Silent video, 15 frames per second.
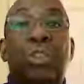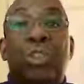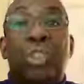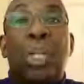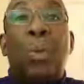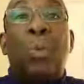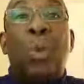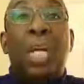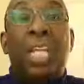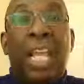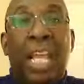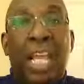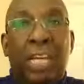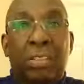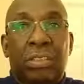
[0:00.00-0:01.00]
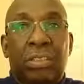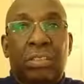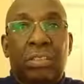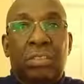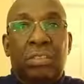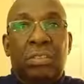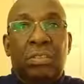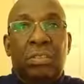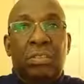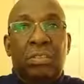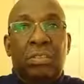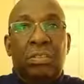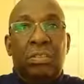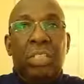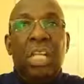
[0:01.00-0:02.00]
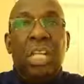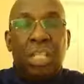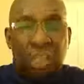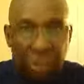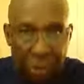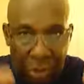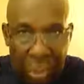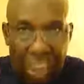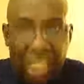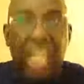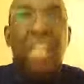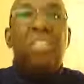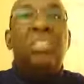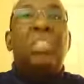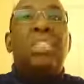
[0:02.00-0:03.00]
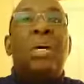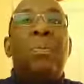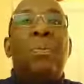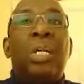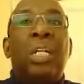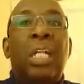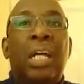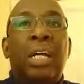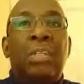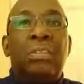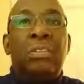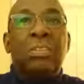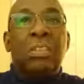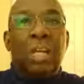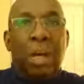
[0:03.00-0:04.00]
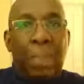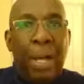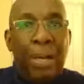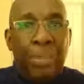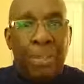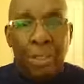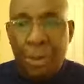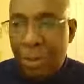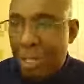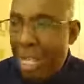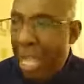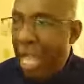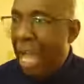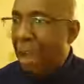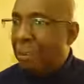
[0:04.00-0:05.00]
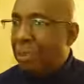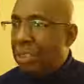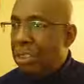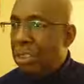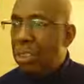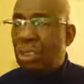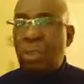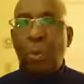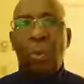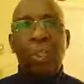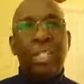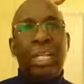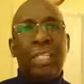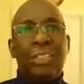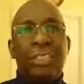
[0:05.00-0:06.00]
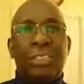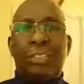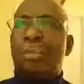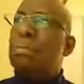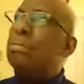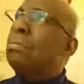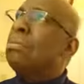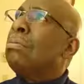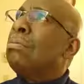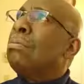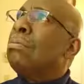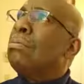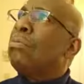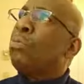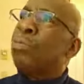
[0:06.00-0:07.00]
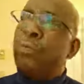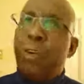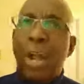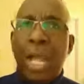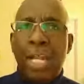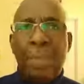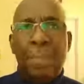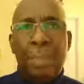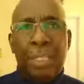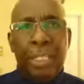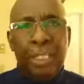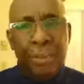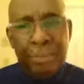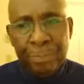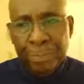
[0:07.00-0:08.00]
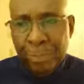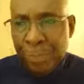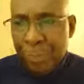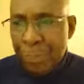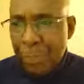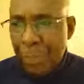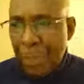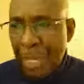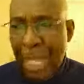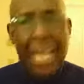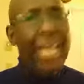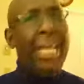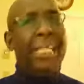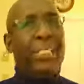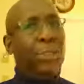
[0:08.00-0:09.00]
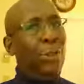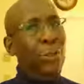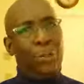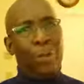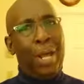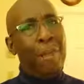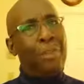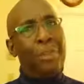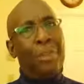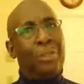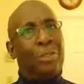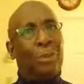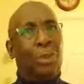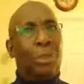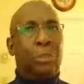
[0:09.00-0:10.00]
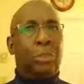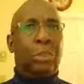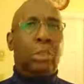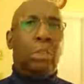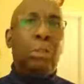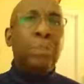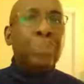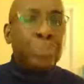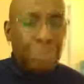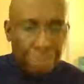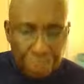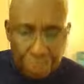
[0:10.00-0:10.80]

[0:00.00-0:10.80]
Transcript: to someone else, to tell someone else about the Lord. I was in the store yes mm, Friday, I believe. I had church right up in the store, so